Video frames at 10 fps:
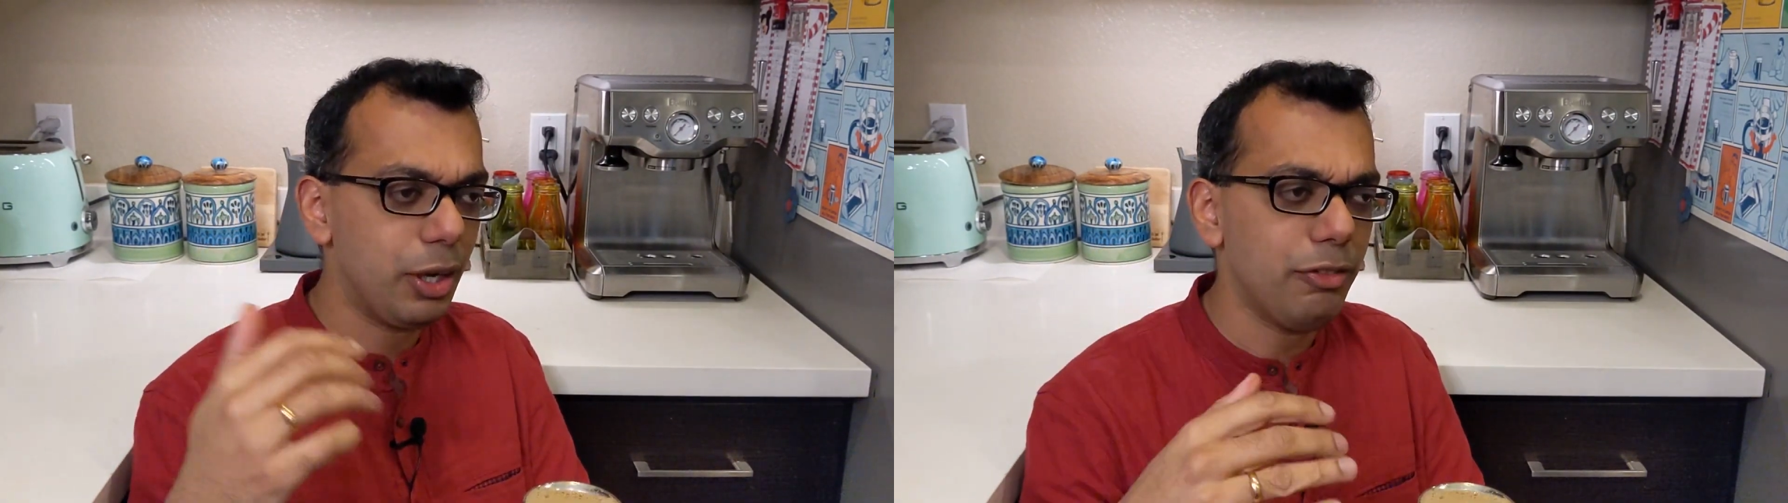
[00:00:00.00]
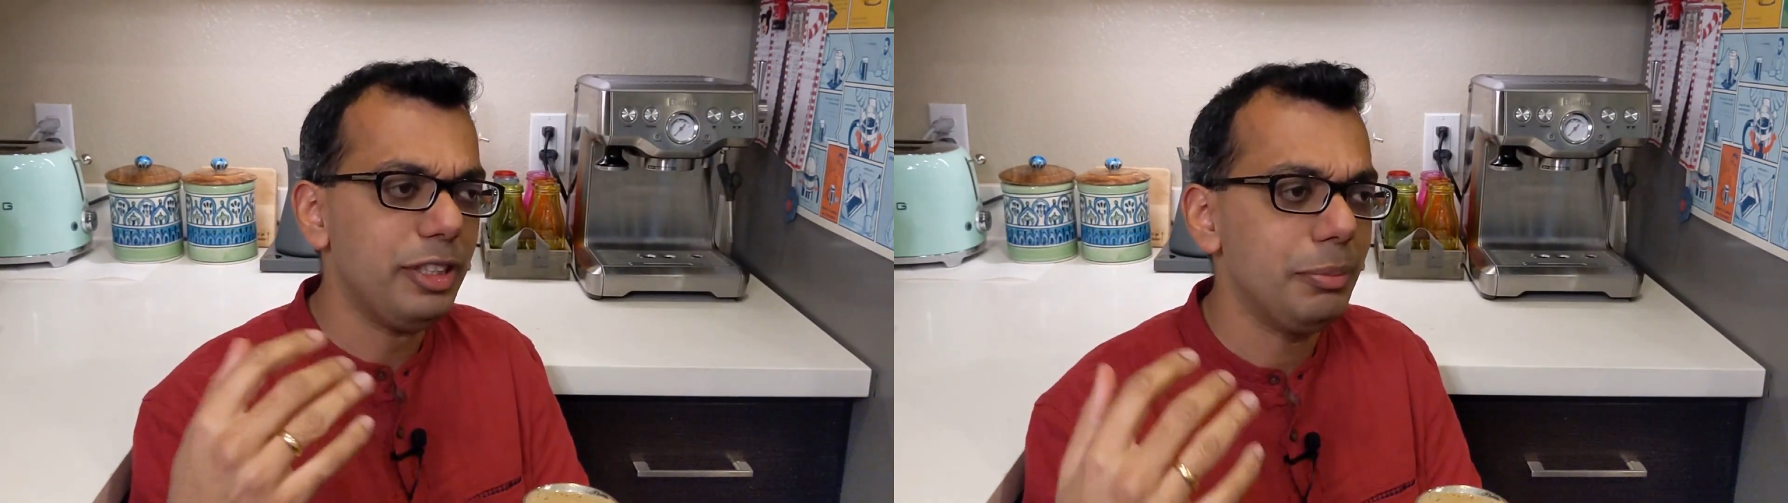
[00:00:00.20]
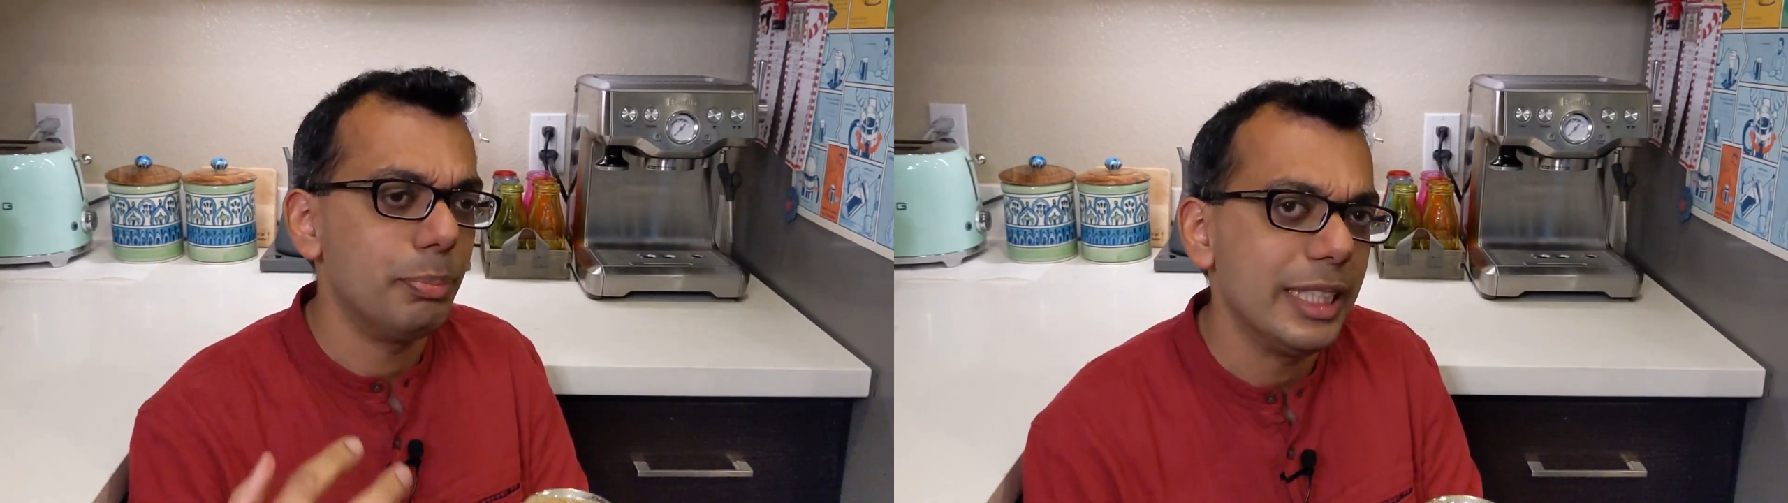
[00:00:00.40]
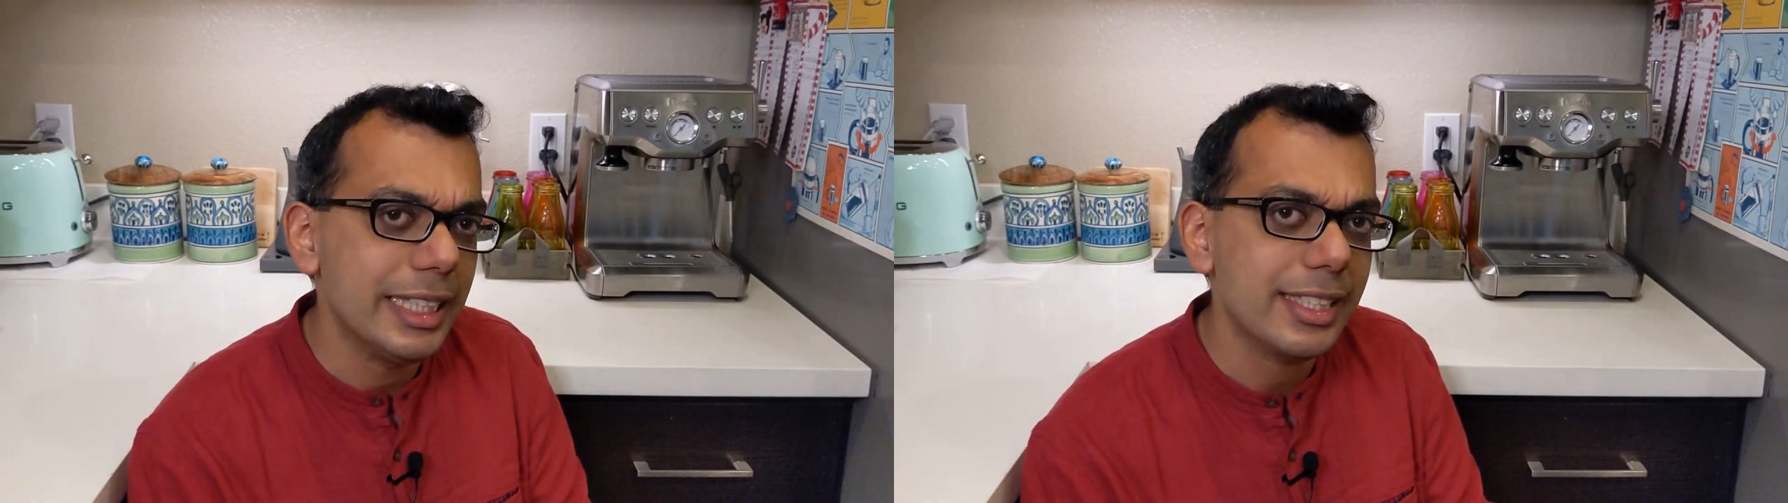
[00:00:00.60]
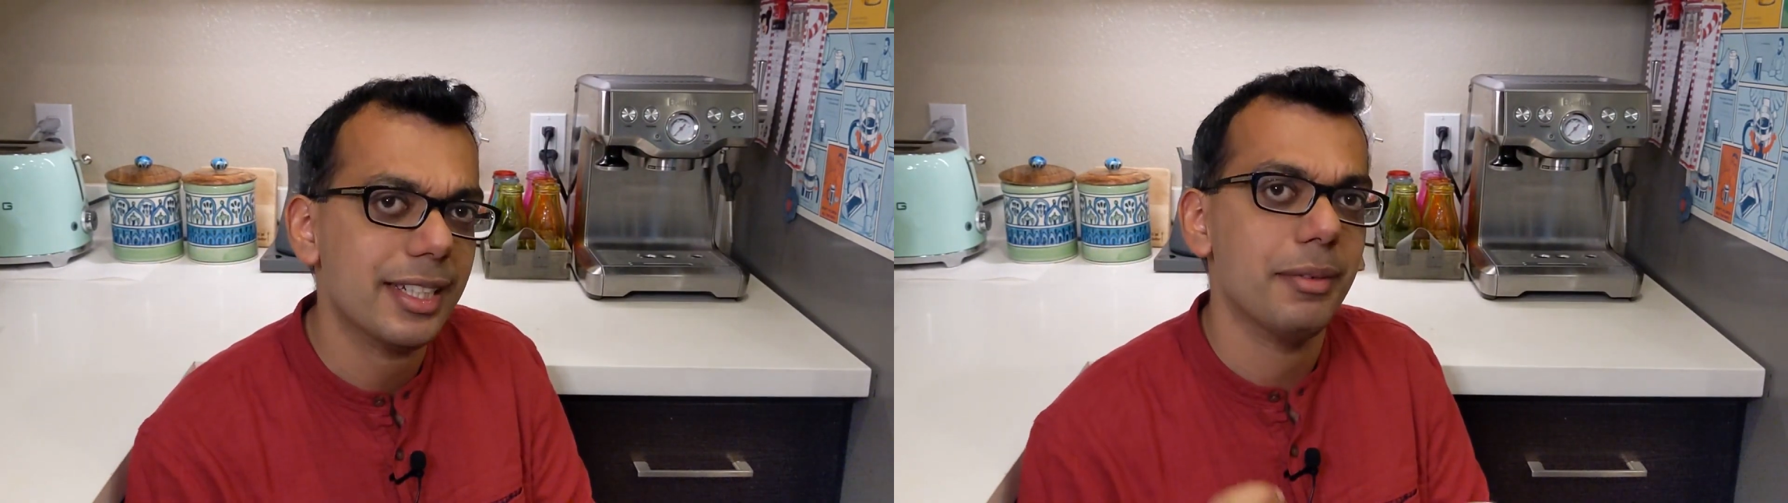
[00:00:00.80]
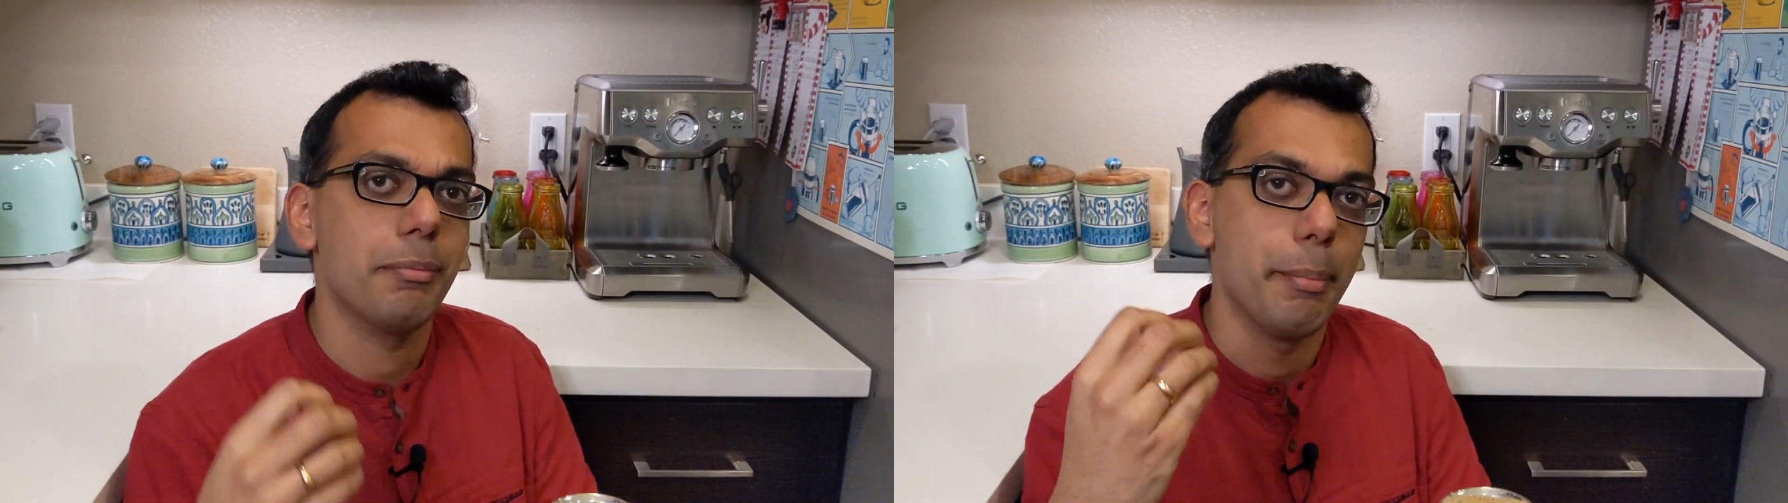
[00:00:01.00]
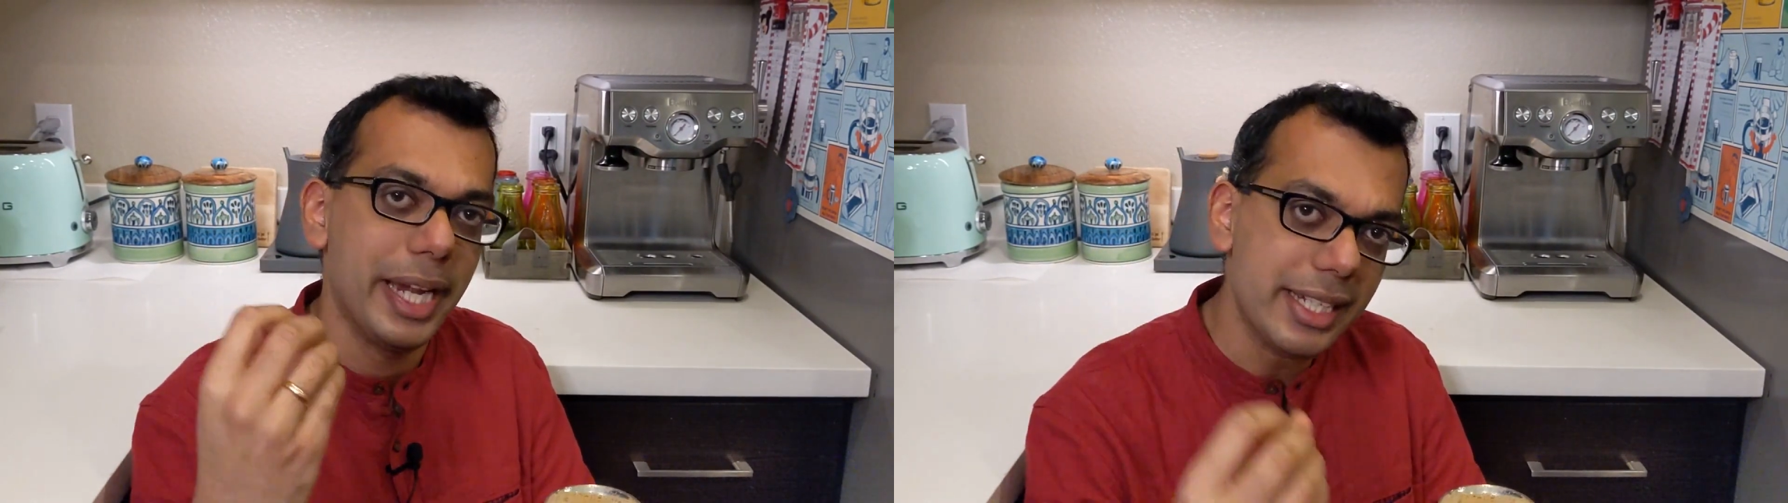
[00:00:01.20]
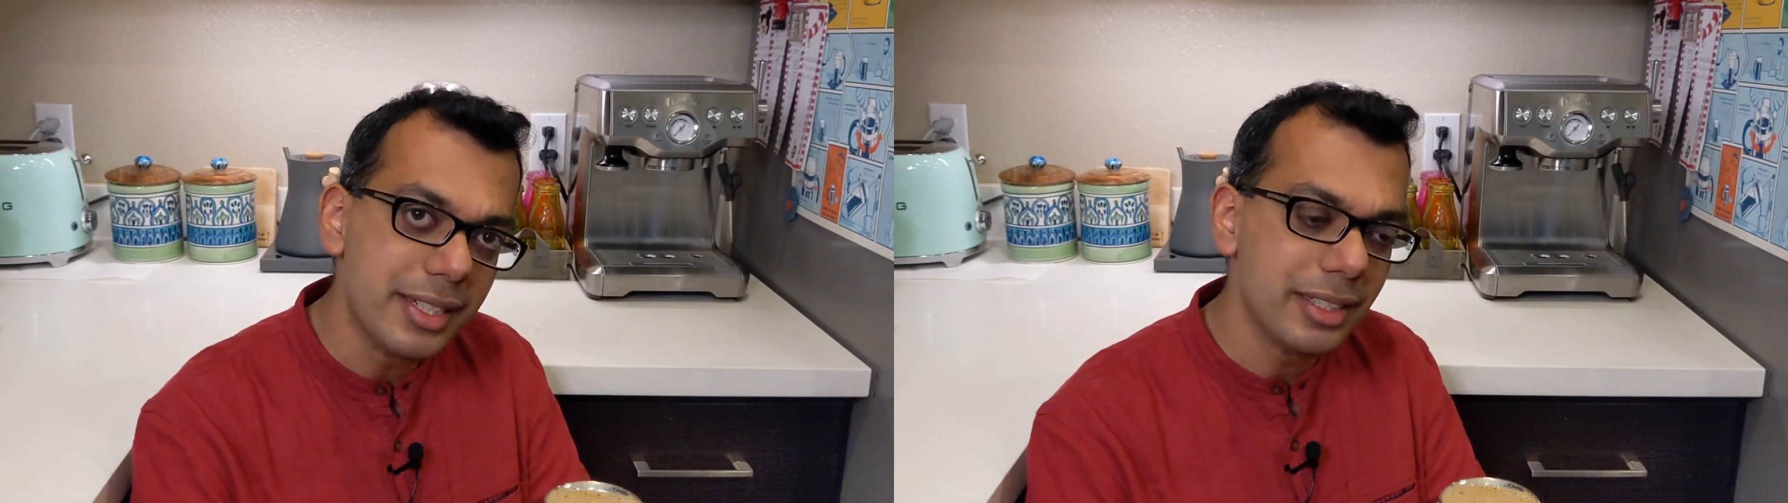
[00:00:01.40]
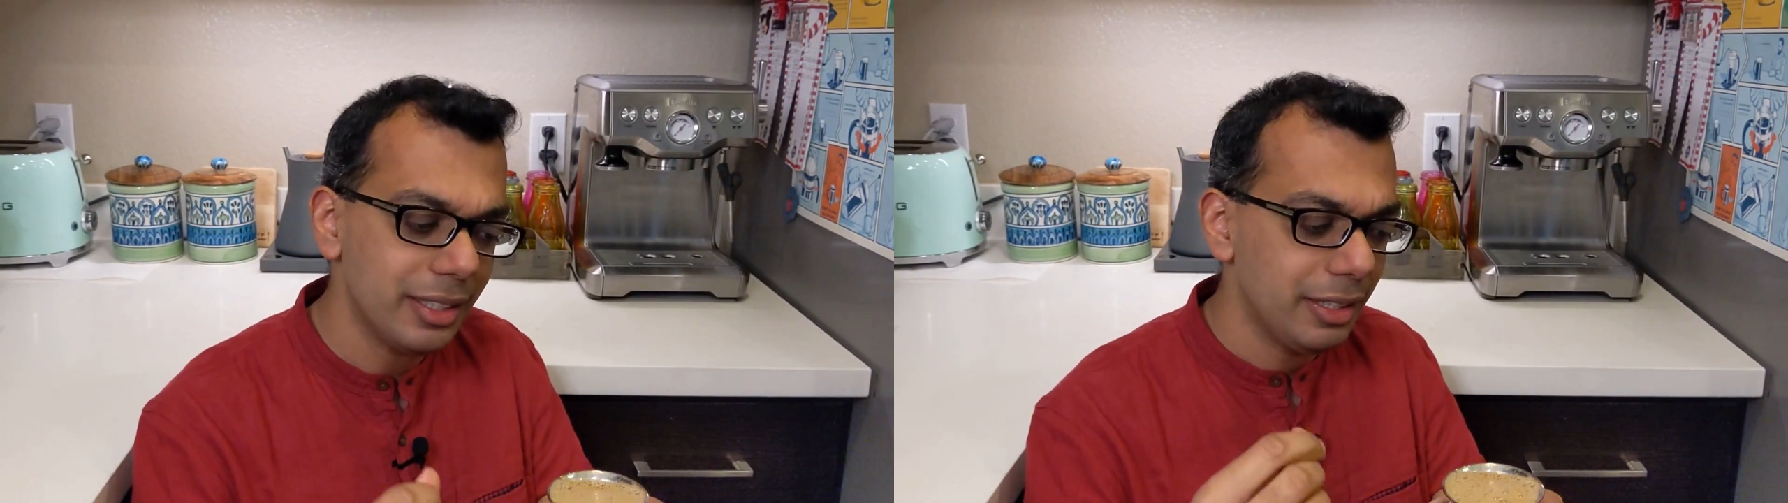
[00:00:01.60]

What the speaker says: coffee beans that are meant